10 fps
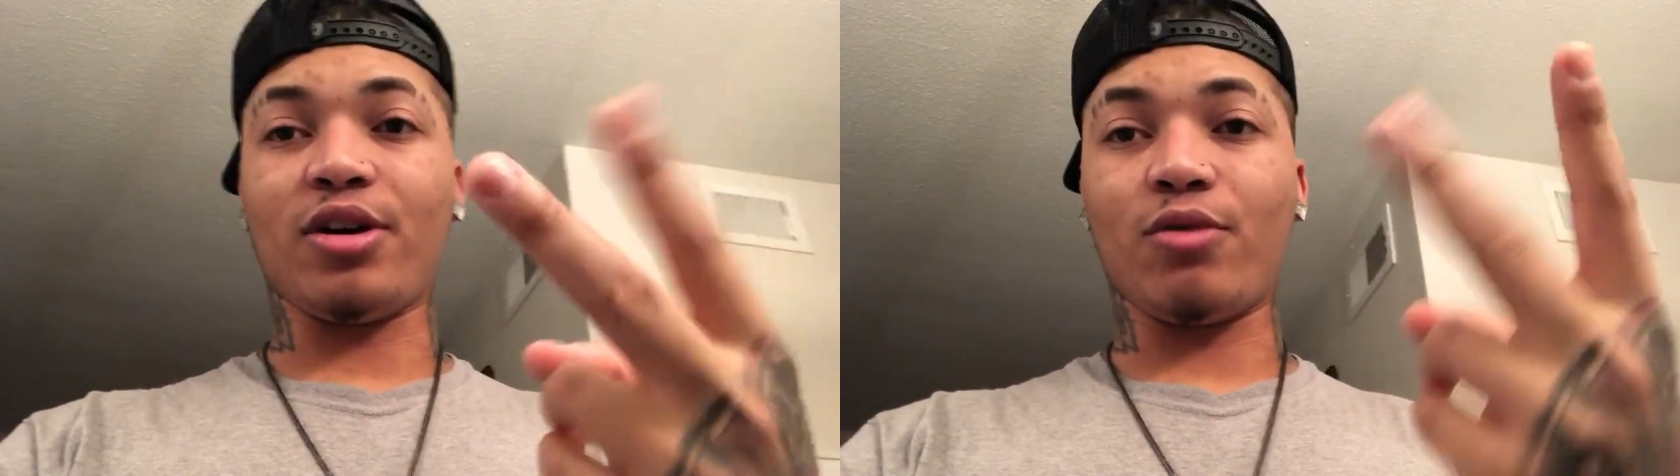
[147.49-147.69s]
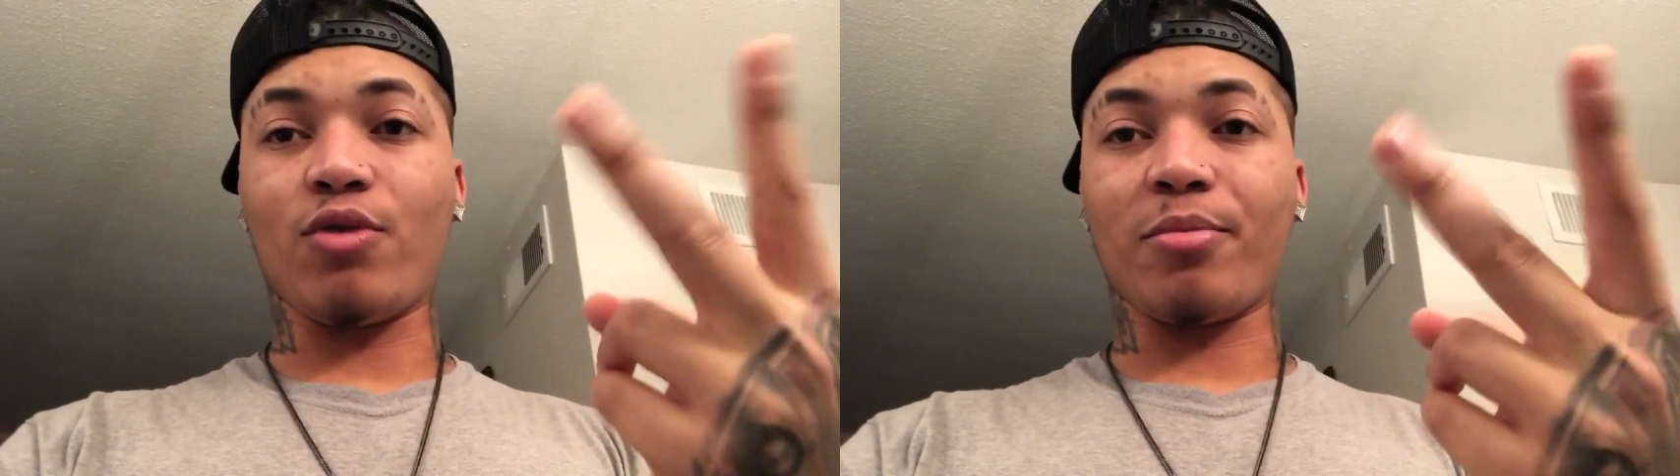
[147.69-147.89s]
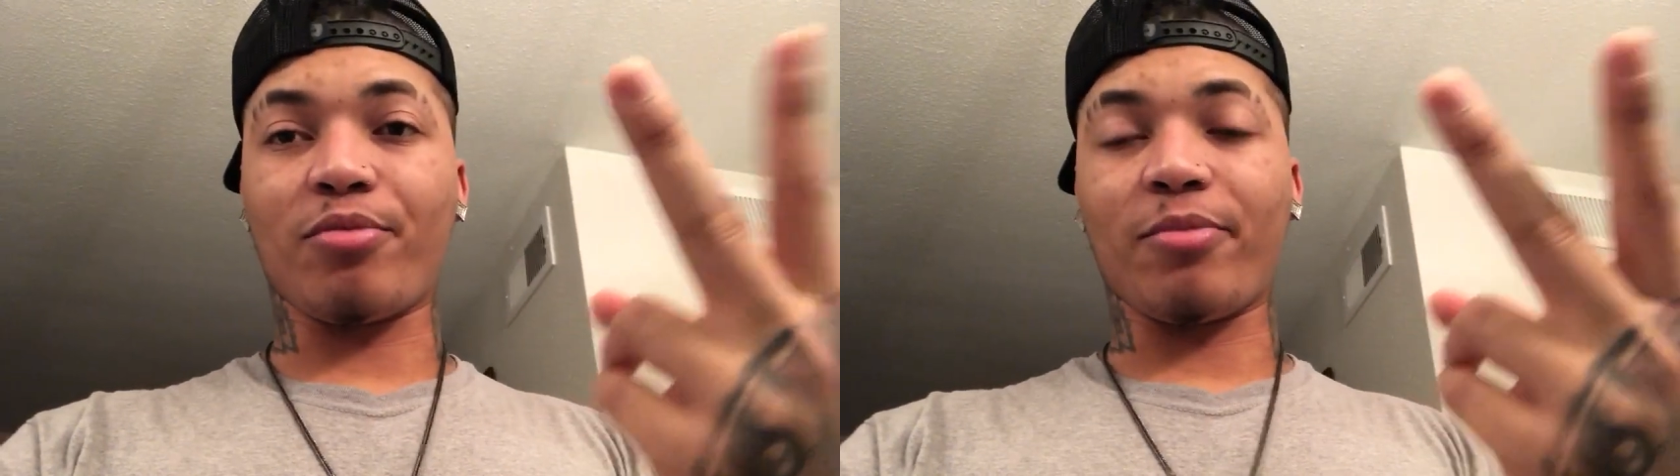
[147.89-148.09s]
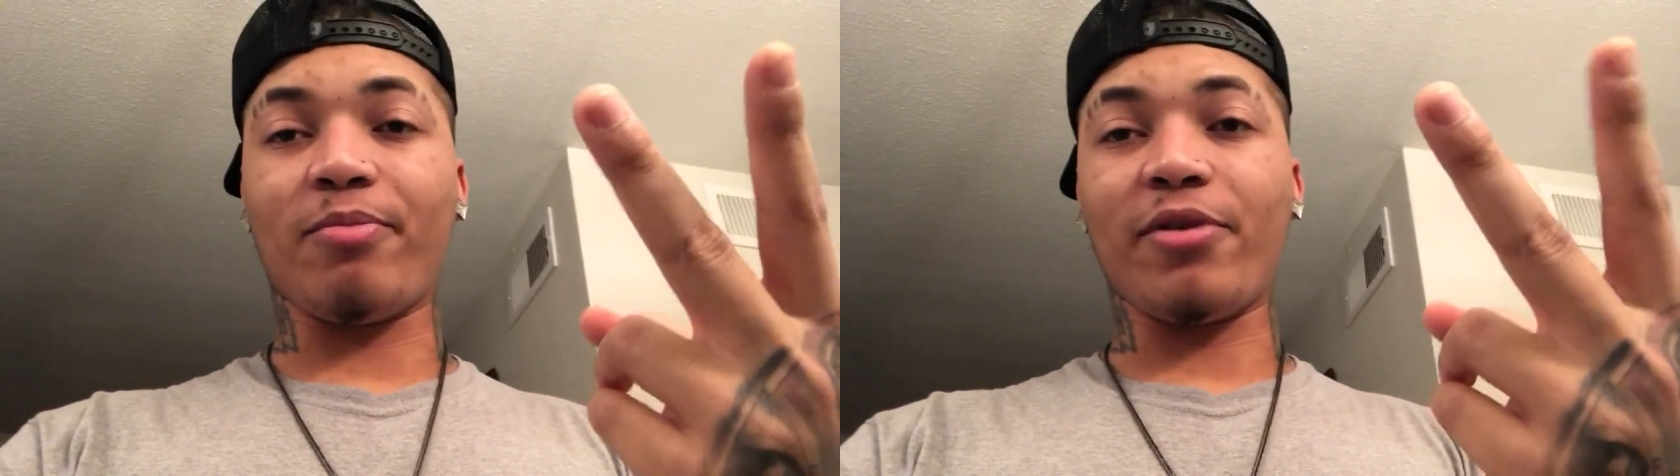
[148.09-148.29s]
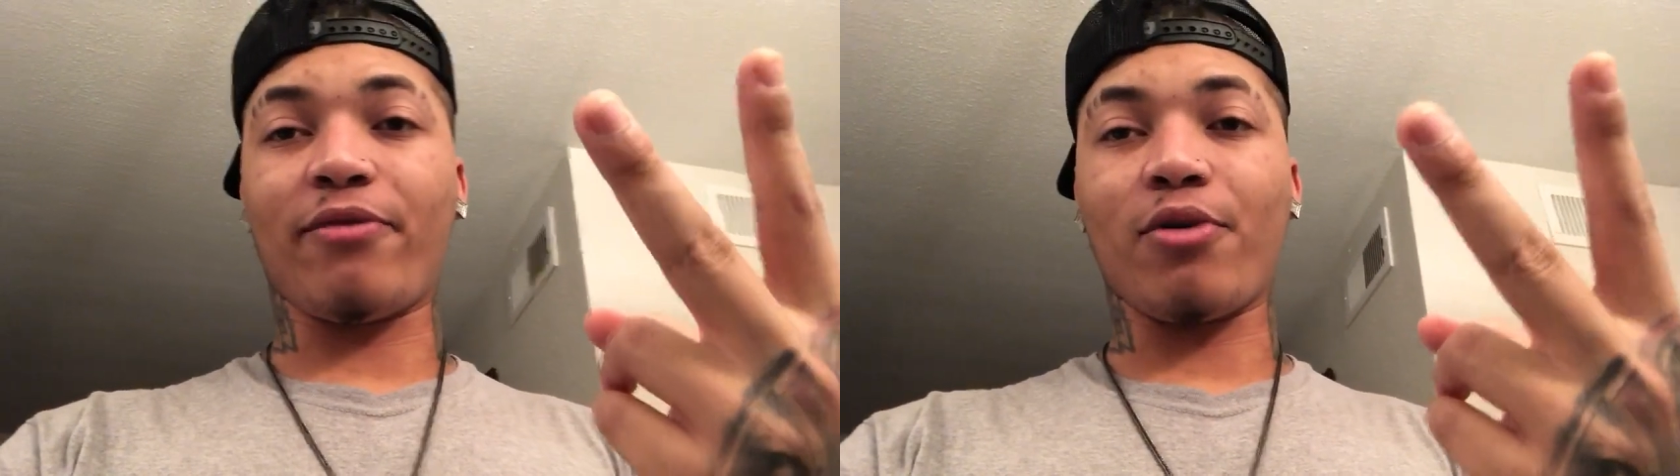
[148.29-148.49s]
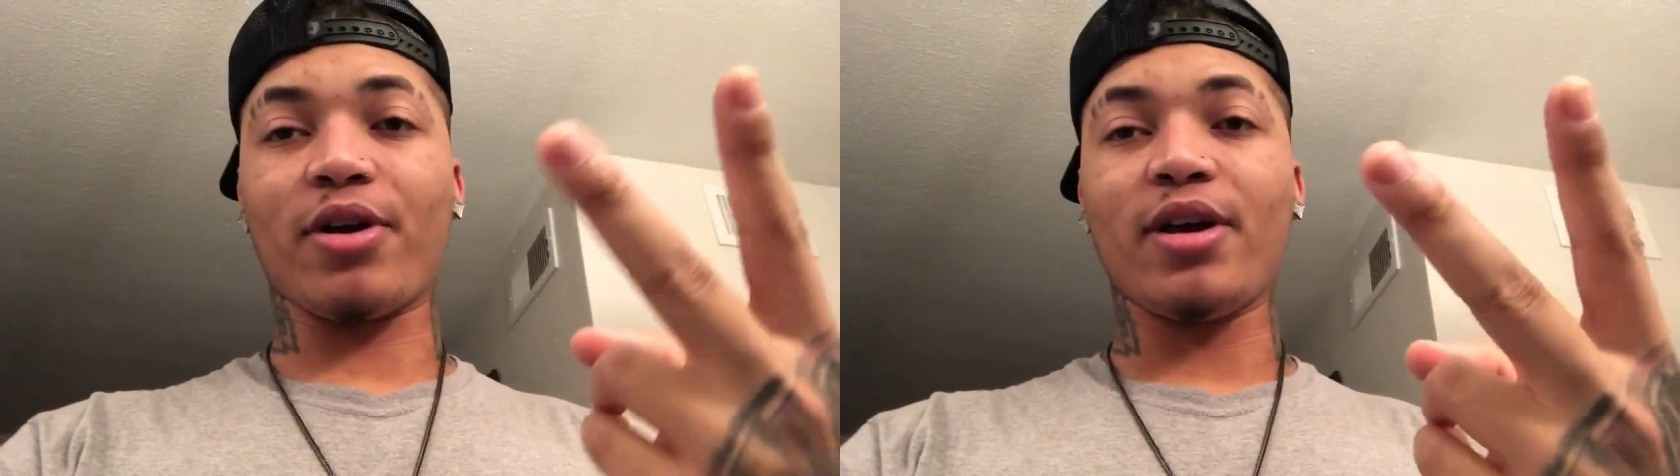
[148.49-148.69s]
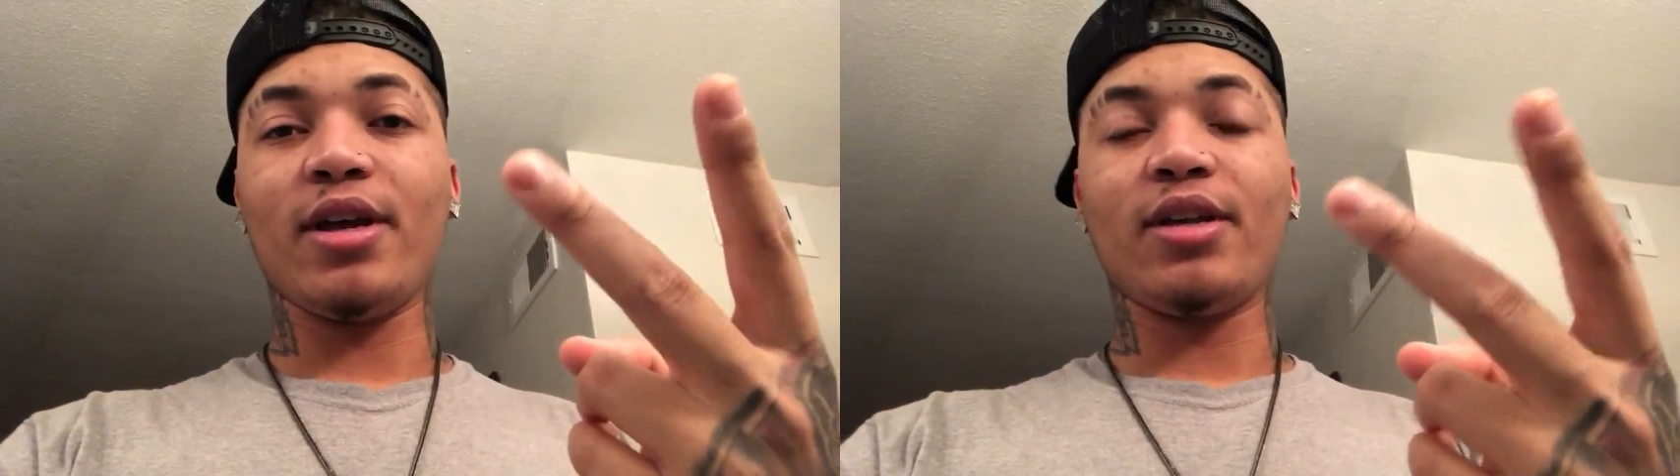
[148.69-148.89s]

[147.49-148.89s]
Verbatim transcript: the one before